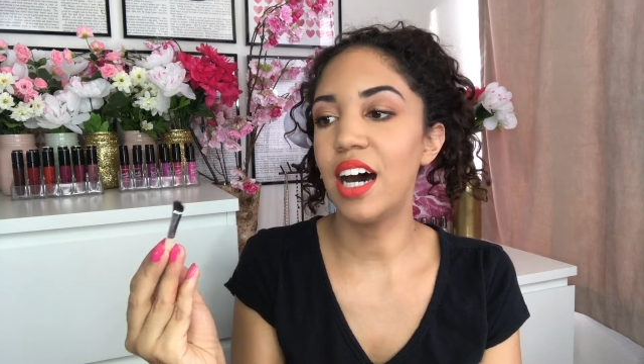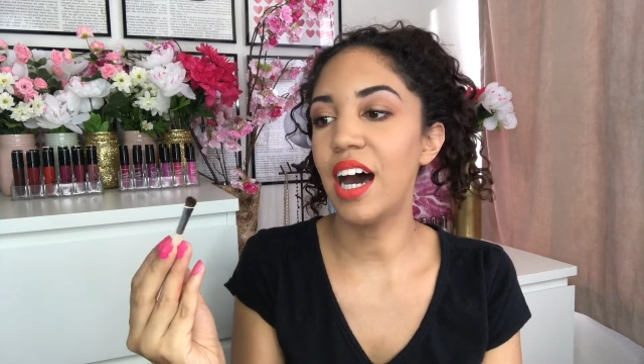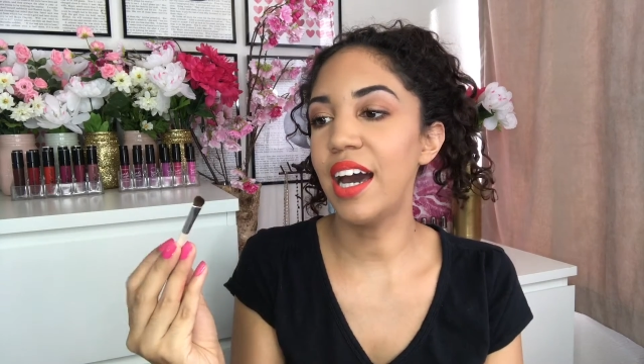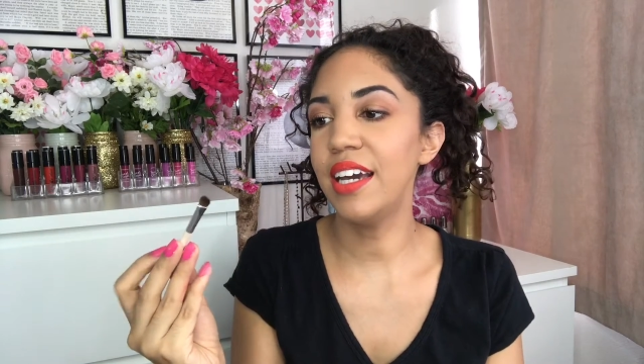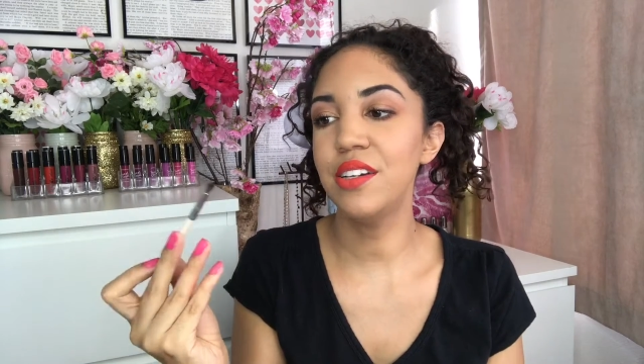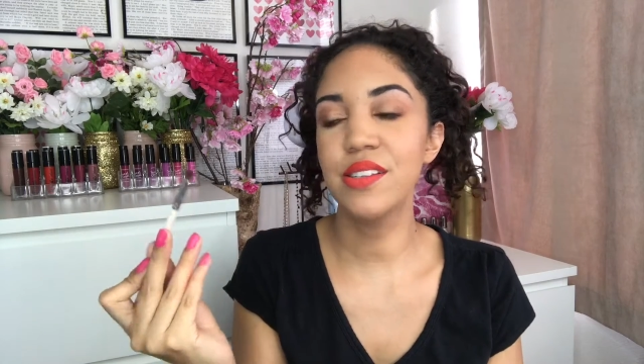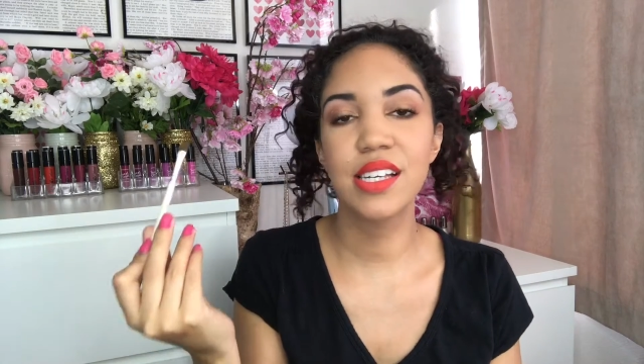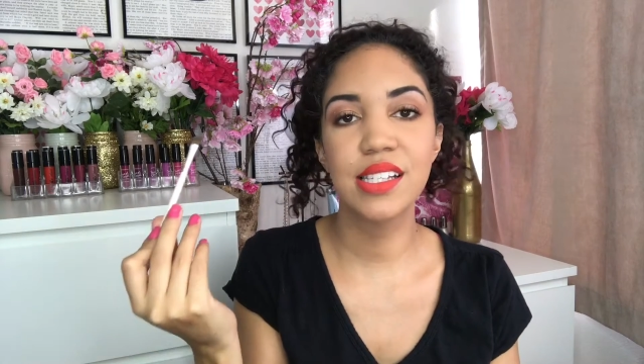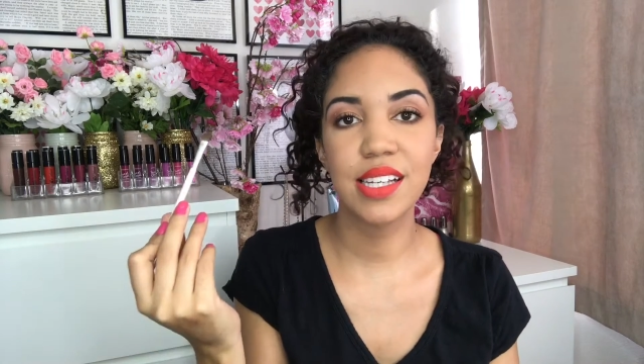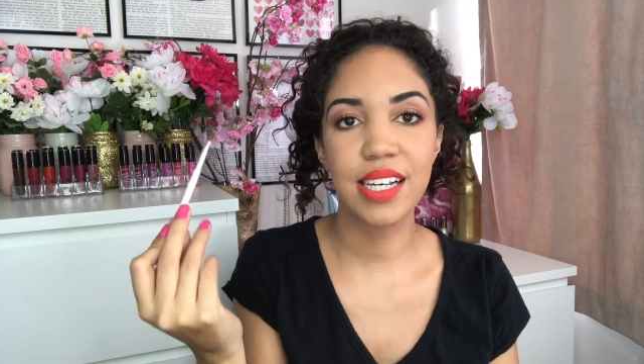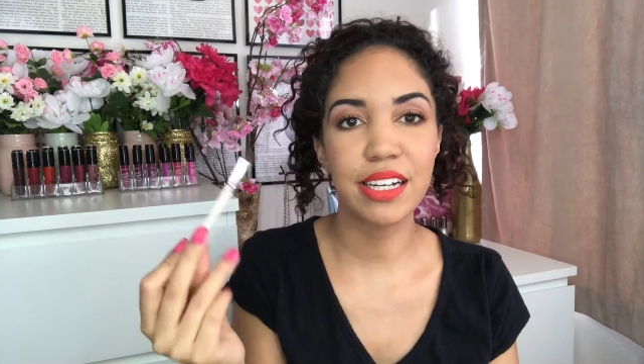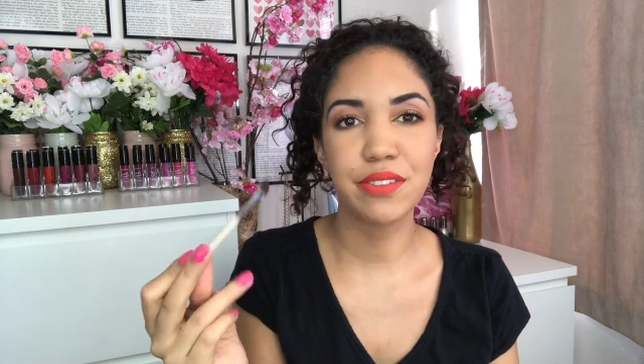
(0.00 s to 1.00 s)
I use
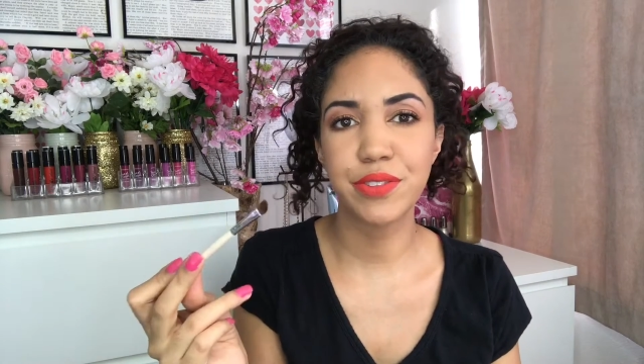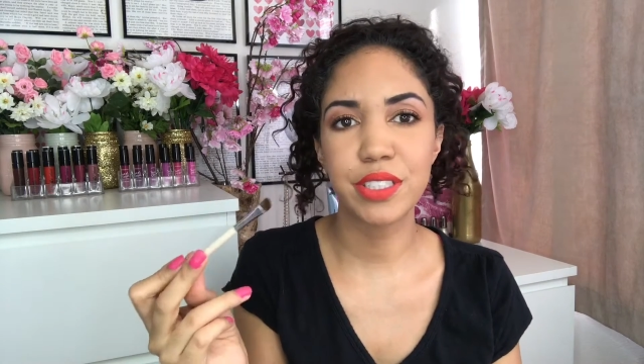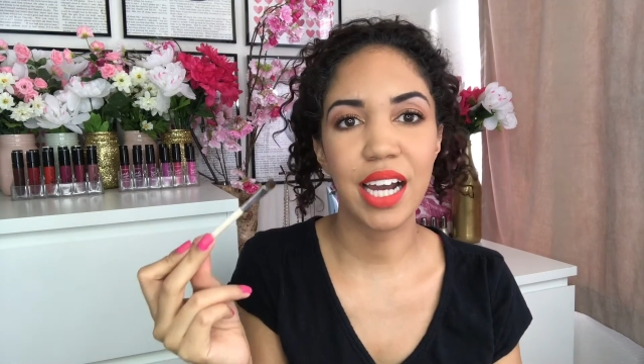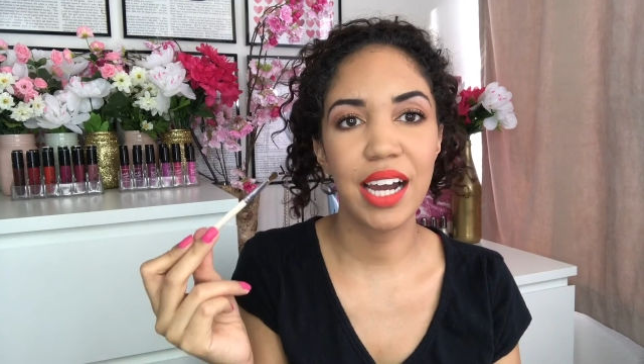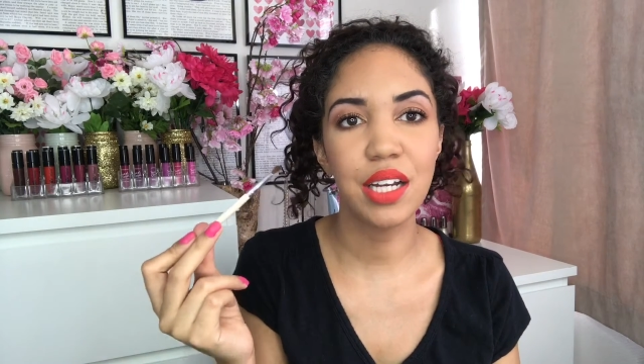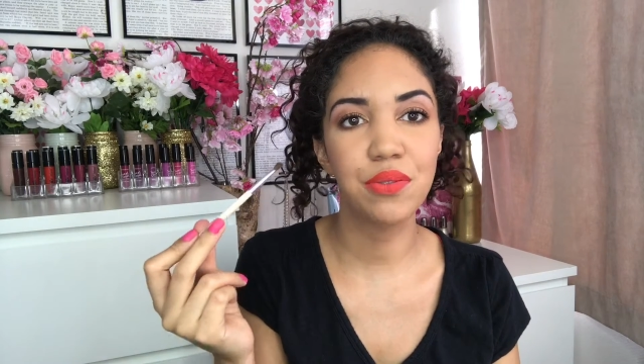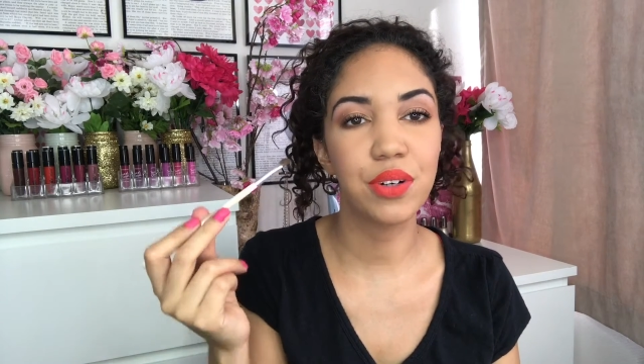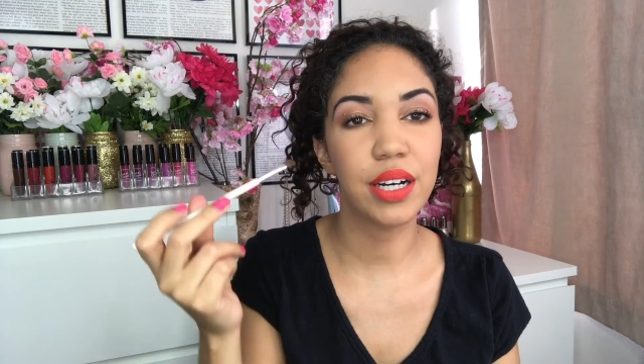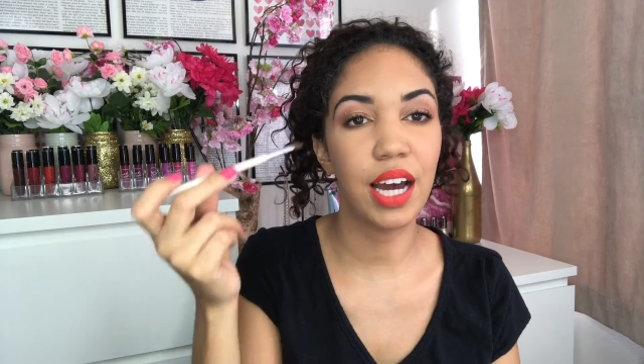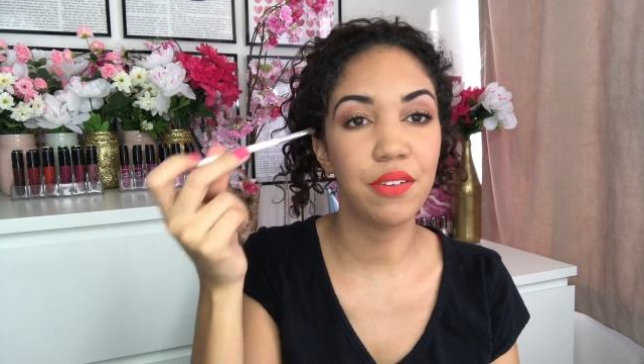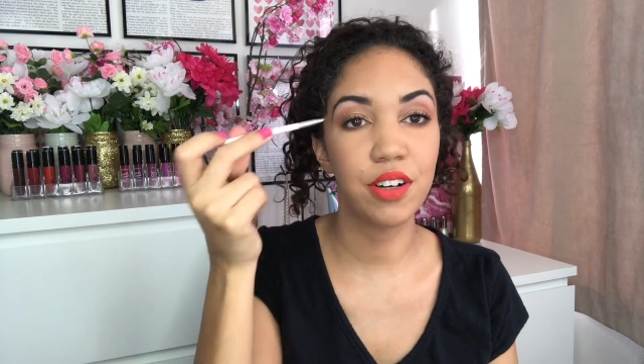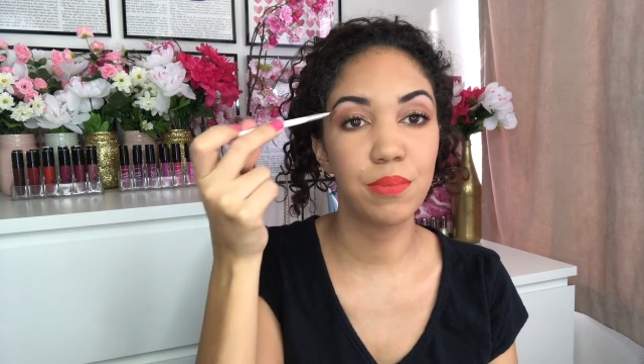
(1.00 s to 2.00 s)
this again for kind of
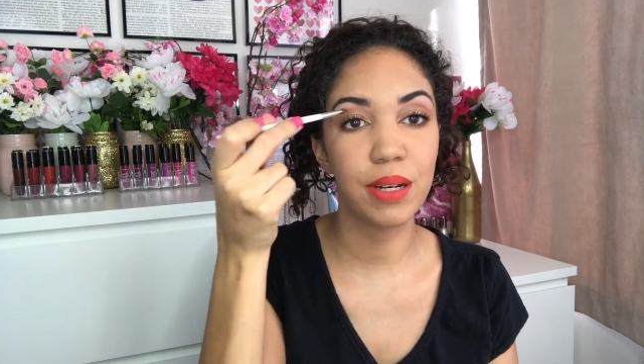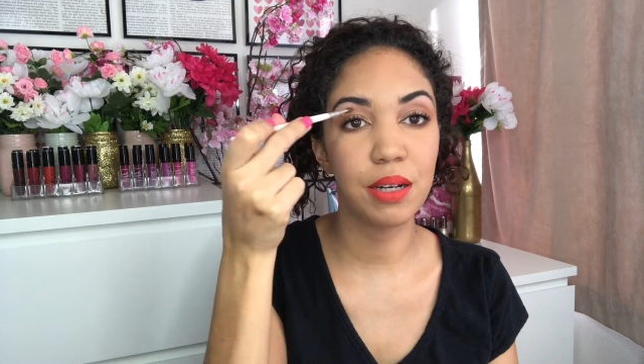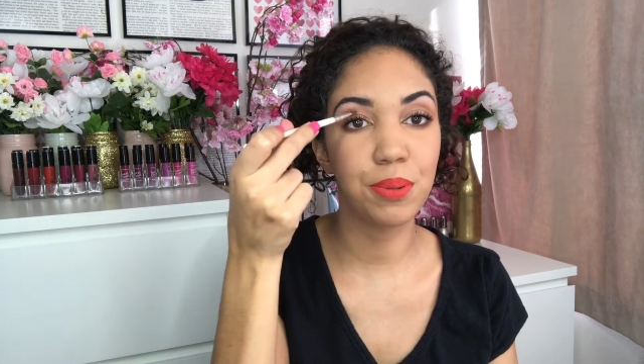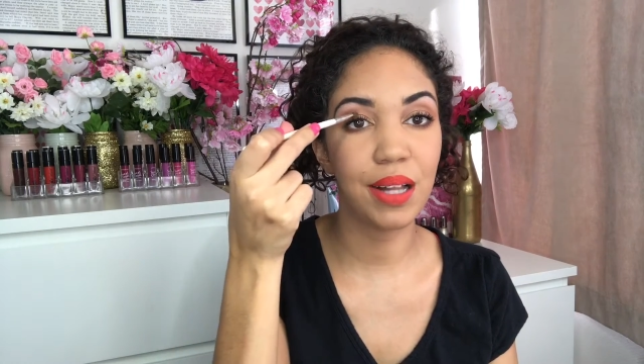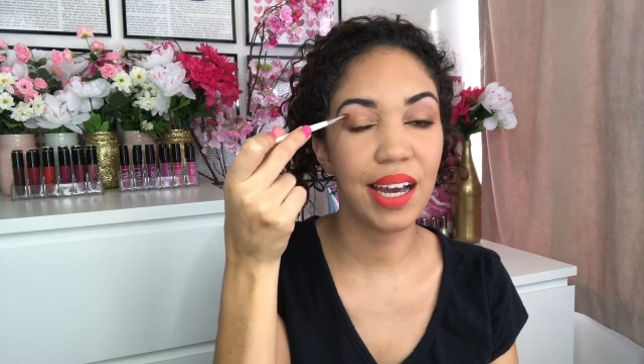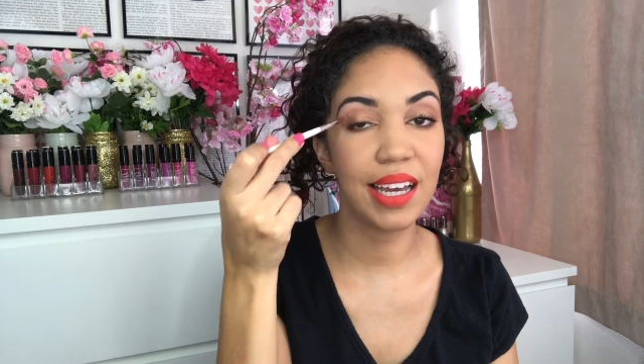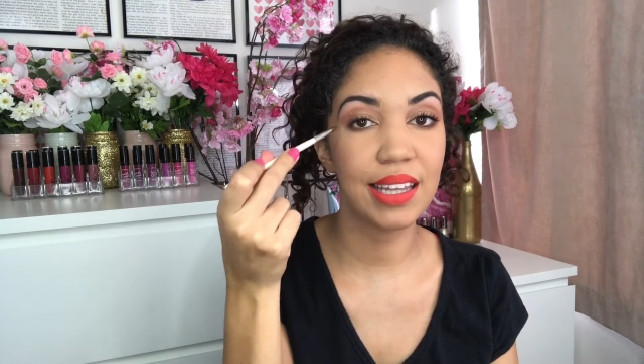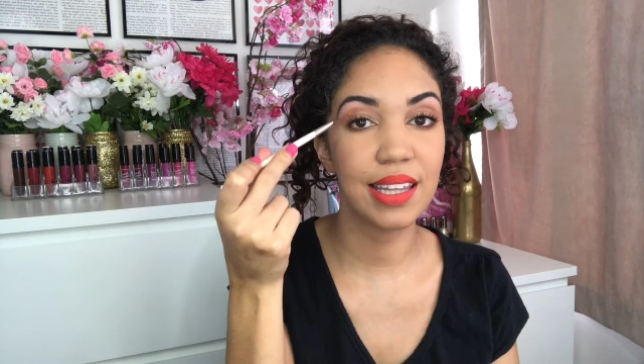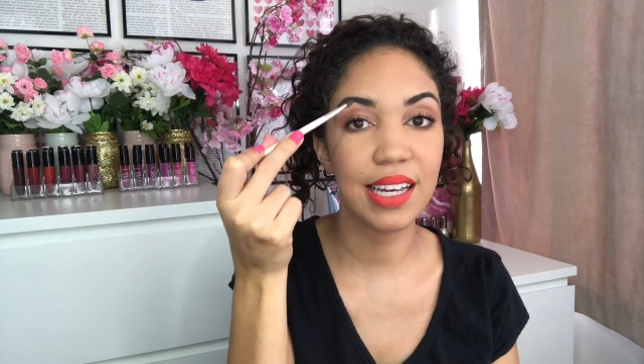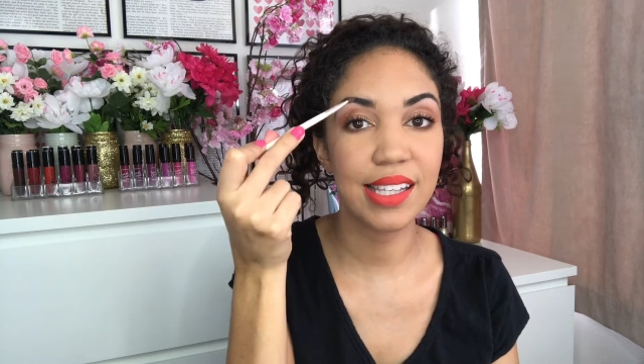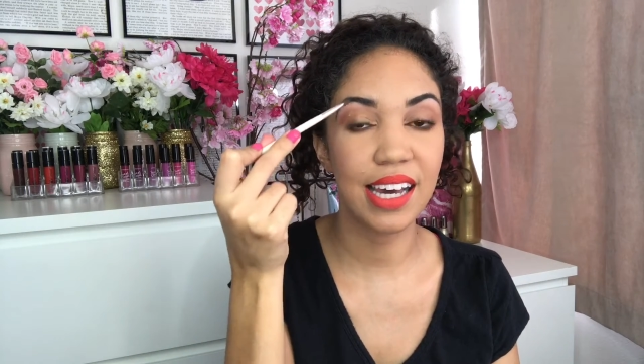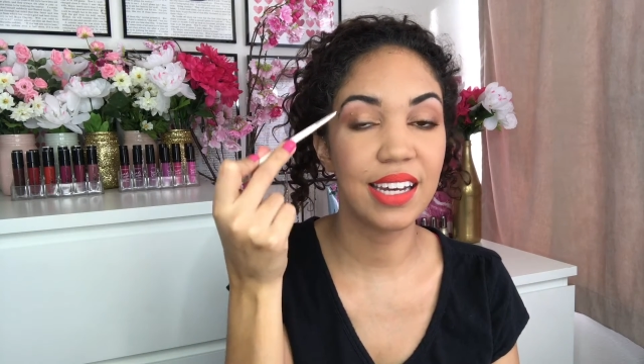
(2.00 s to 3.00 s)
whatever, but applying
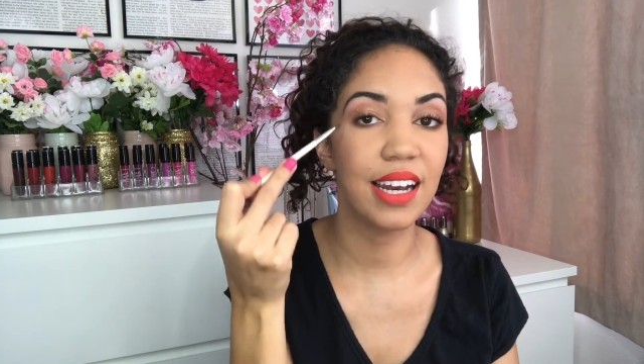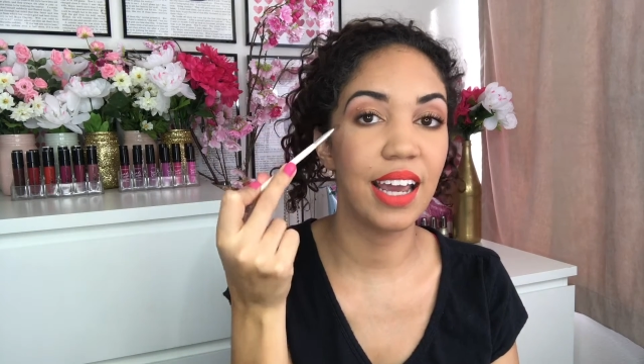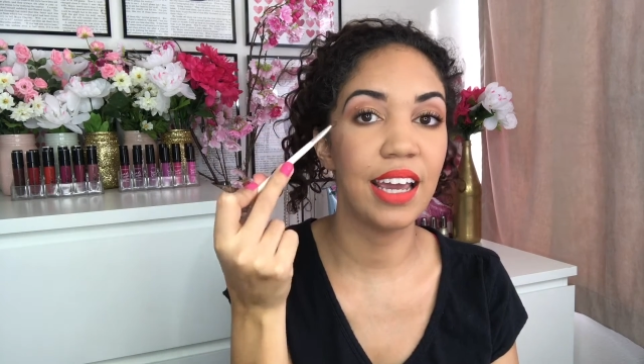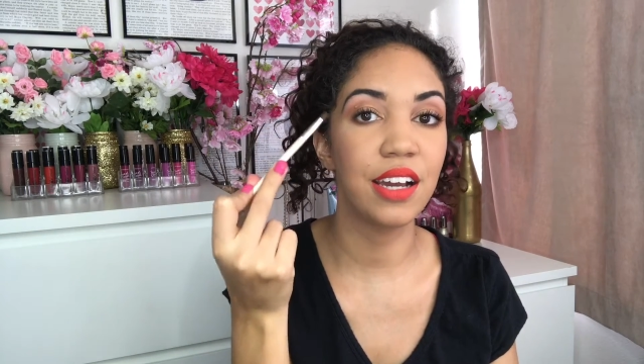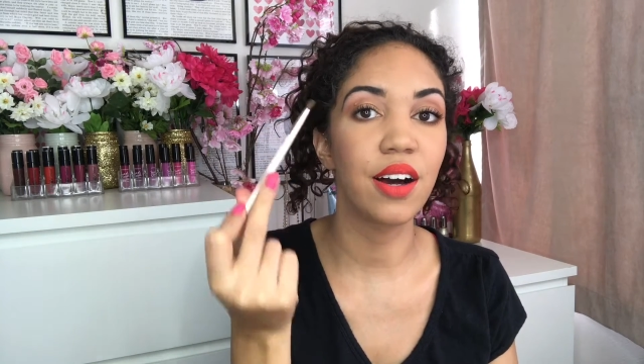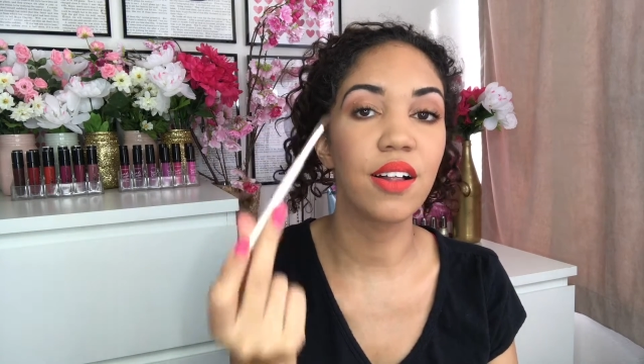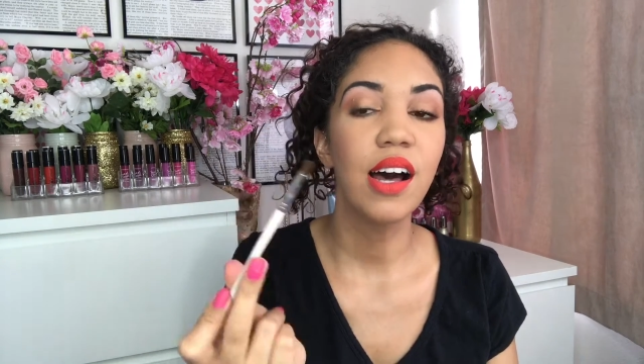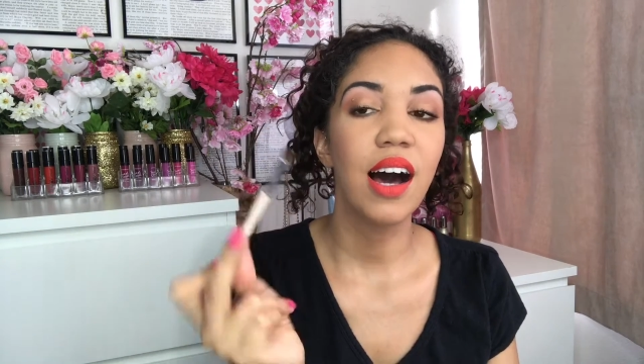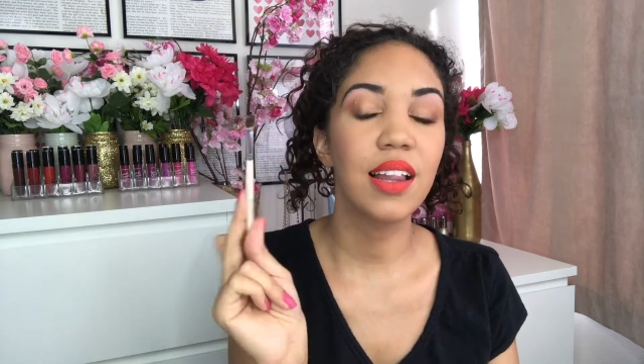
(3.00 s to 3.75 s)
things at an angle.